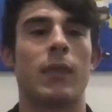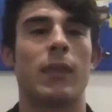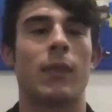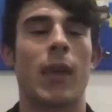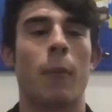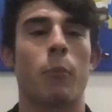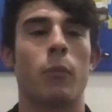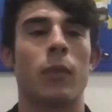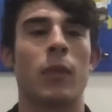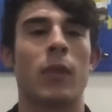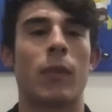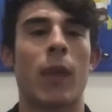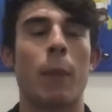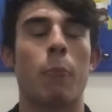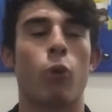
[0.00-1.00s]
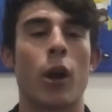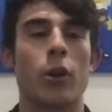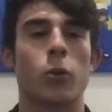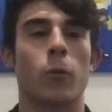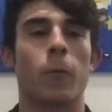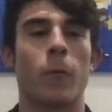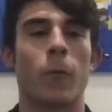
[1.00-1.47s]
that that
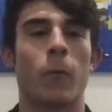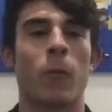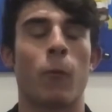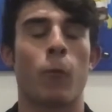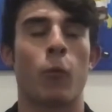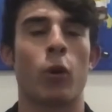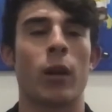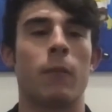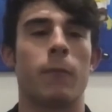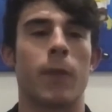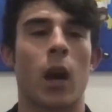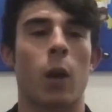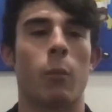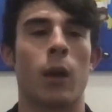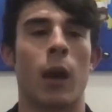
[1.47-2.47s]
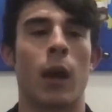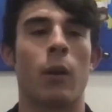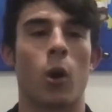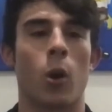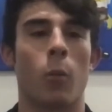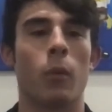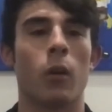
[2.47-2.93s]
pressure free environment at
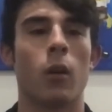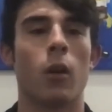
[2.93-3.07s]
home